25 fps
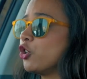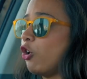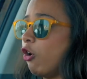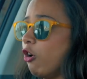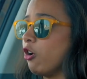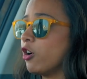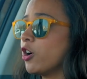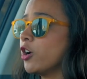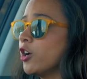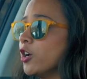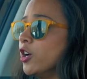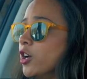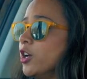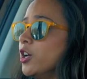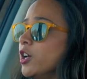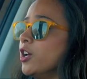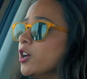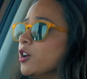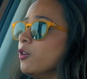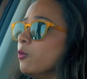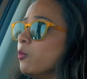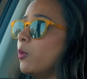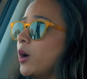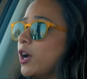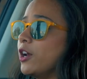torque
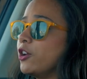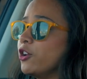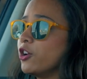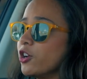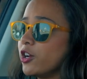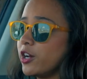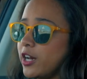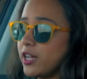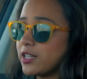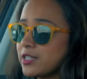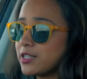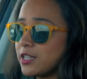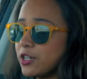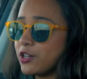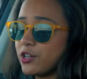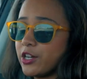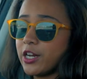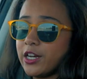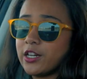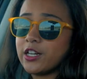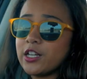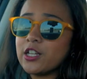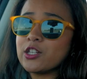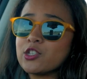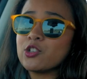while you're
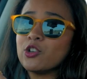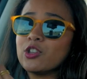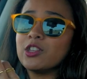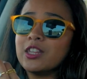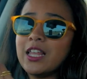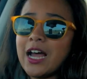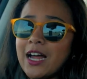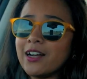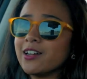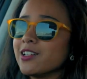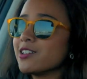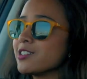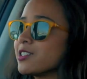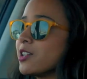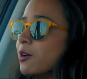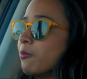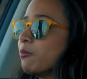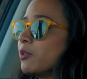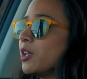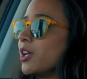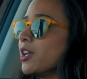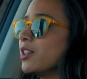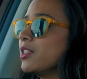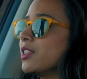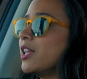accelerating. So that is
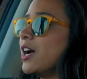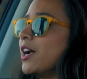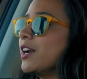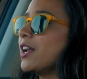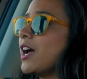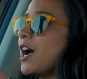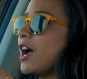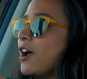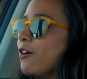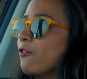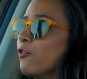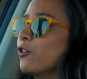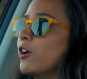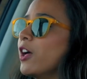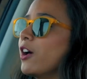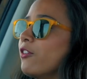something that I would